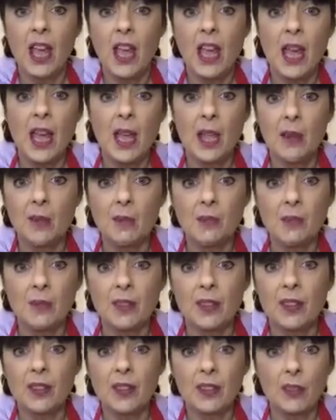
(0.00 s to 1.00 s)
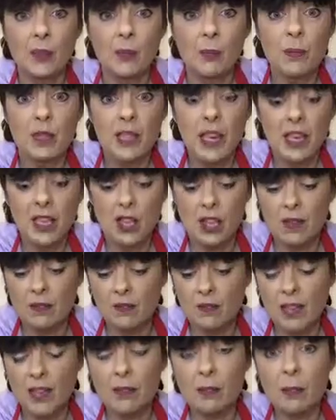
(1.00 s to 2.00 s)
You know, actually, in
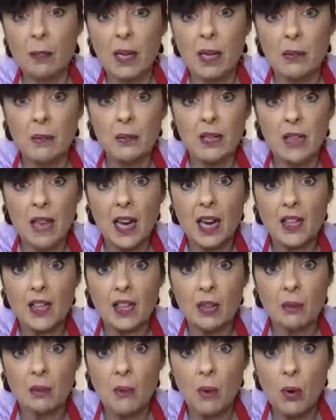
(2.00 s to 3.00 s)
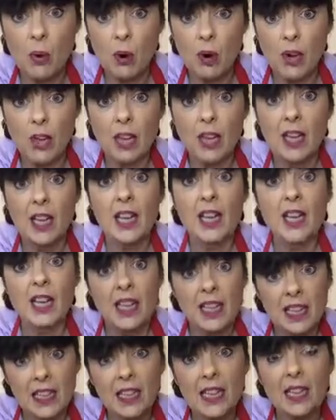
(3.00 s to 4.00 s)
fact, by massaging it more,
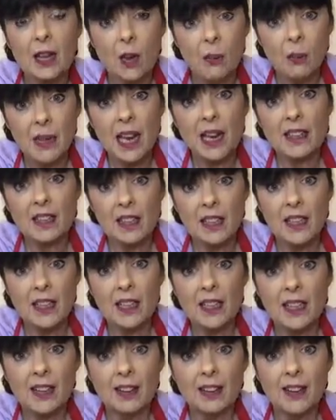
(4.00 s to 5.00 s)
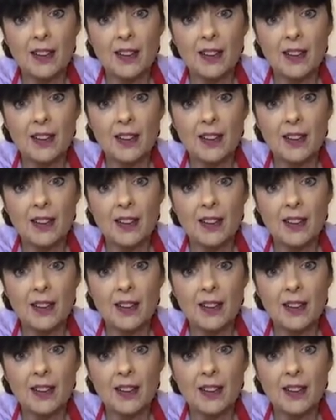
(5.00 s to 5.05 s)
it'll become less sticky.